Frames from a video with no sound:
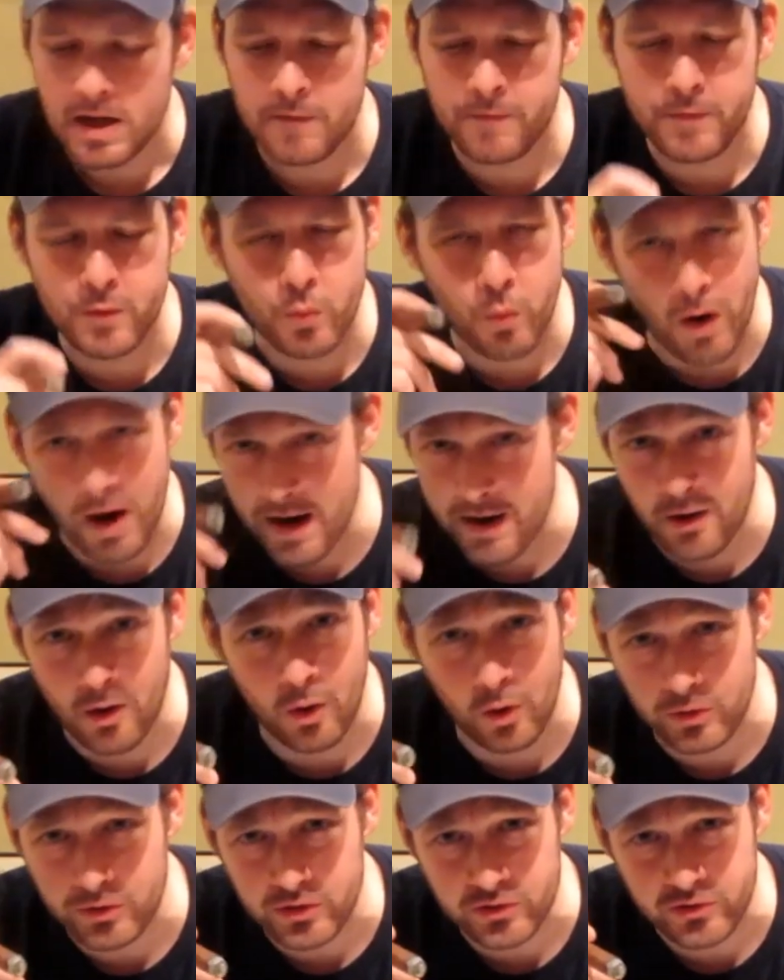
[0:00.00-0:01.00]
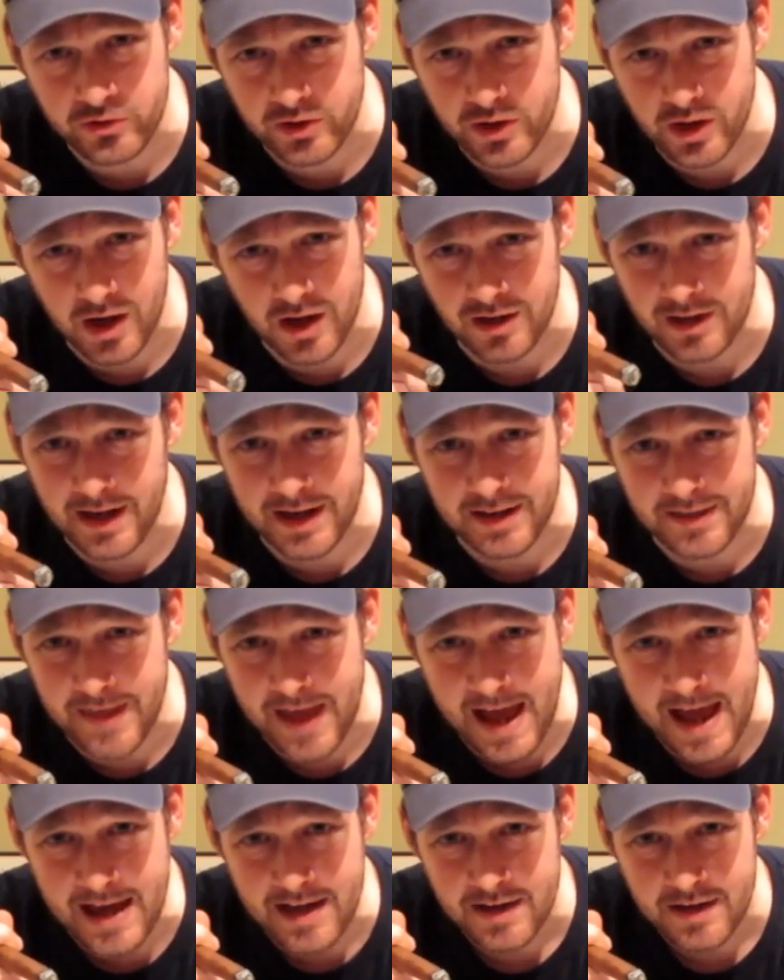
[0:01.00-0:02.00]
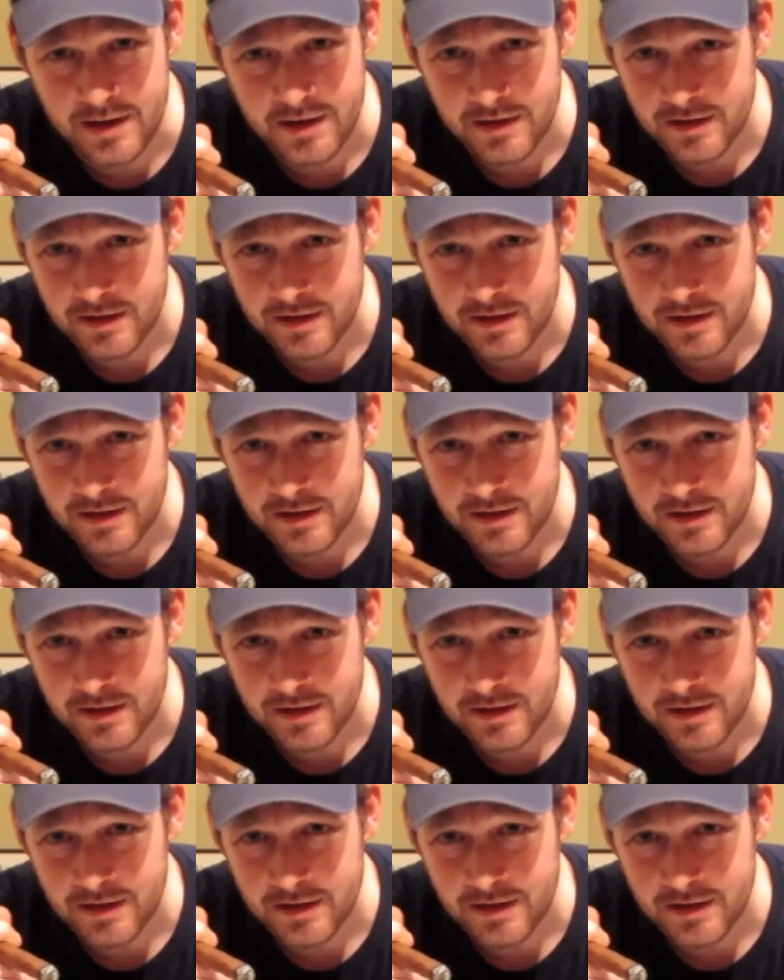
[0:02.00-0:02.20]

If you want to hold your cigar like that,